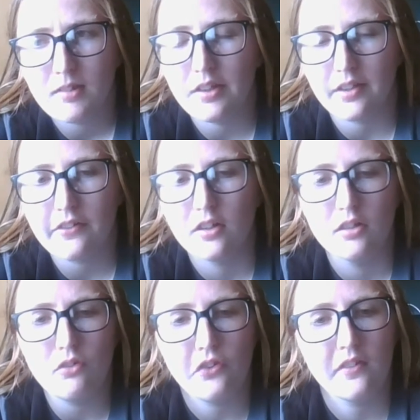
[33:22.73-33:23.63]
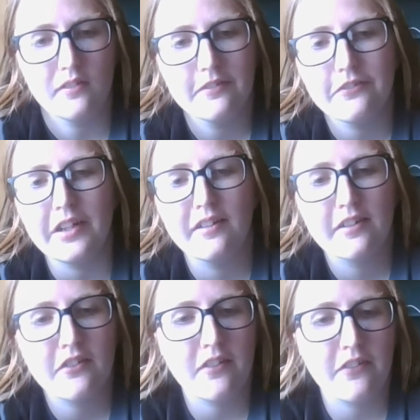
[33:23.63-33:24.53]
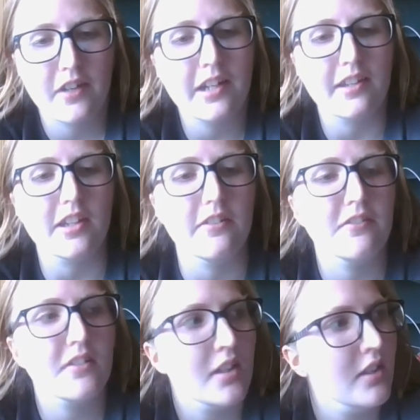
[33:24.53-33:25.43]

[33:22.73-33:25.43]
like toes and fingers, and it's kind of cute.